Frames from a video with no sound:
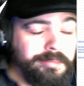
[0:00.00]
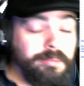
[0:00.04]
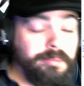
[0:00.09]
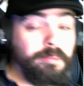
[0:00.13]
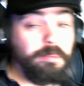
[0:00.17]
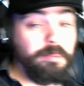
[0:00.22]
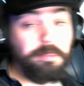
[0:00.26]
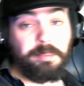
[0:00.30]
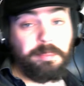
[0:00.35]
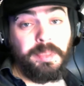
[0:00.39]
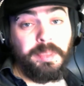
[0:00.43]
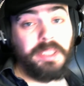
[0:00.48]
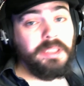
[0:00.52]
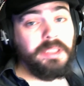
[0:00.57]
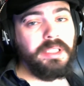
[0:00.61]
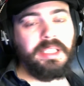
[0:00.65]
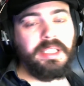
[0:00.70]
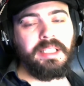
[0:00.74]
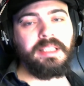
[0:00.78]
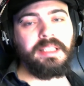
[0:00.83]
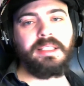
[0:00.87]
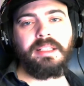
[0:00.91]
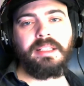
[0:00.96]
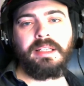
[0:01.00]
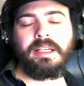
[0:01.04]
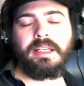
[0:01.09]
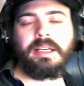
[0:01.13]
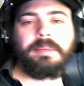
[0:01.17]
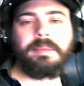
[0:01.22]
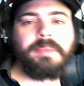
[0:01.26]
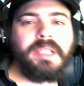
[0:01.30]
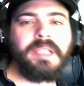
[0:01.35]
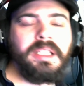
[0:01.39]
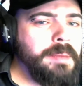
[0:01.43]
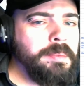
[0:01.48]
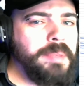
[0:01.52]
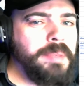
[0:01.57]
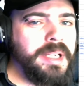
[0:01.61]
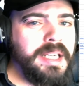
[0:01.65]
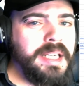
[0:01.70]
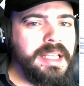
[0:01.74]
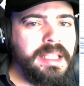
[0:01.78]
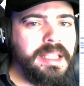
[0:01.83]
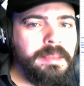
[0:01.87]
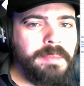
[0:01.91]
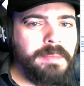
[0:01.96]
buildings up there. But
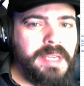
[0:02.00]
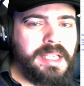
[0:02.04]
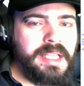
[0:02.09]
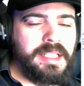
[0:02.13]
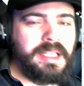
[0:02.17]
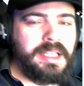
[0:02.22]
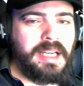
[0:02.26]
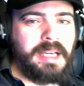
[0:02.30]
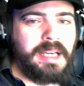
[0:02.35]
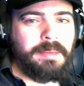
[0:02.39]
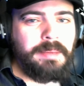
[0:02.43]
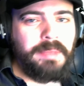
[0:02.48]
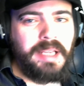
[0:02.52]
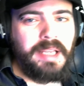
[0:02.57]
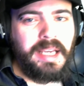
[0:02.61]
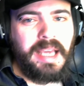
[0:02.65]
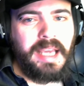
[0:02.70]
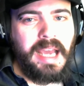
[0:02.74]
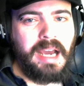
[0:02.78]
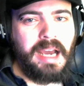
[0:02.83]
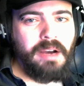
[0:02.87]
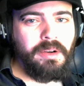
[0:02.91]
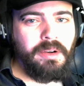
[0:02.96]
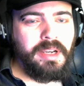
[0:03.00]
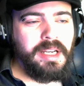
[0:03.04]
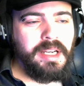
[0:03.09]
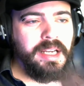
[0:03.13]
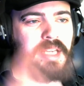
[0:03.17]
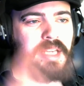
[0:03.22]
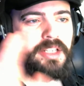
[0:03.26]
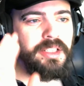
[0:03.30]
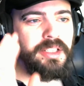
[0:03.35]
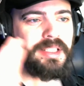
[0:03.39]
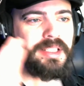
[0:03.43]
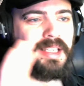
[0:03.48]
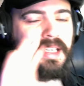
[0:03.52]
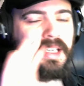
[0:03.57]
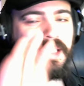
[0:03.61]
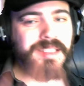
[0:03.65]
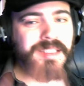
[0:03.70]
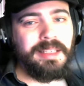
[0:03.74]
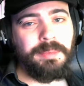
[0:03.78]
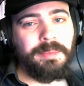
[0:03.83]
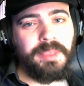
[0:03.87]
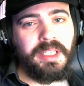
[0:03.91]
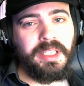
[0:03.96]
in the meantime, how can I just get
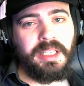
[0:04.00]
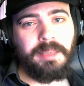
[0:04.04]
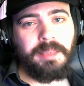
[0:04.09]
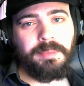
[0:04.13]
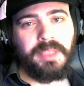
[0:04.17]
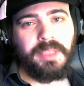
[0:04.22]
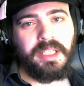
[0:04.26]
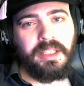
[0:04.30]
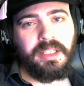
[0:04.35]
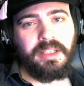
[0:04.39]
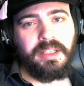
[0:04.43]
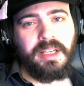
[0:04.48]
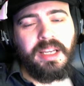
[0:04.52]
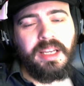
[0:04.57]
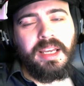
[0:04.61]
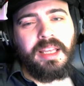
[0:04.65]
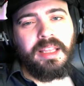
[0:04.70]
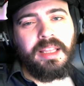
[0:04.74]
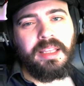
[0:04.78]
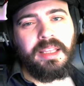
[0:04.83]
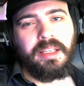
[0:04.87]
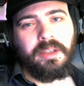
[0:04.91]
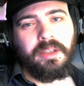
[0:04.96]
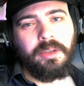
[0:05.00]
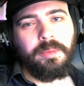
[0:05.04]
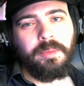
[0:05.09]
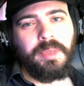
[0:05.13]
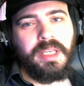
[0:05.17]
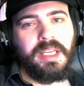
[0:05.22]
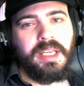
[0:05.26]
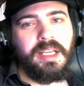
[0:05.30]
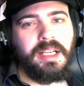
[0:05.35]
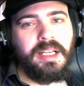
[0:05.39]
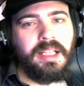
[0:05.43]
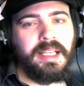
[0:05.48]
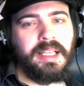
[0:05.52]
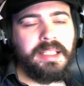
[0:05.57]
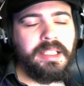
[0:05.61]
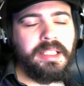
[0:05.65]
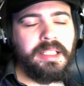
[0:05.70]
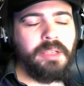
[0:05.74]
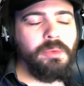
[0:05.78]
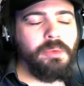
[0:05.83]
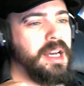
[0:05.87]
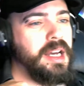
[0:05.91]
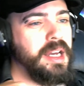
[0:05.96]
something up there that'll be
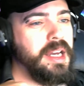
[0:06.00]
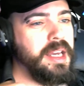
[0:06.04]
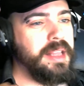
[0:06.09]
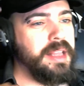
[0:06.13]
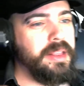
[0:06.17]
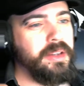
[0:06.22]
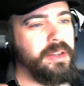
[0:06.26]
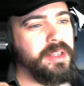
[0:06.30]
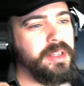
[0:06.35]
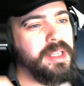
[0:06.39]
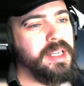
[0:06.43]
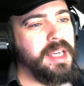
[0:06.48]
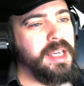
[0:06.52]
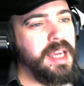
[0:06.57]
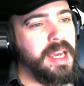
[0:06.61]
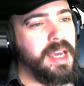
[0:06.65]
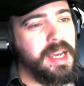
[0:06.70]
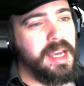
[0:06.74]
collecting water? In looking at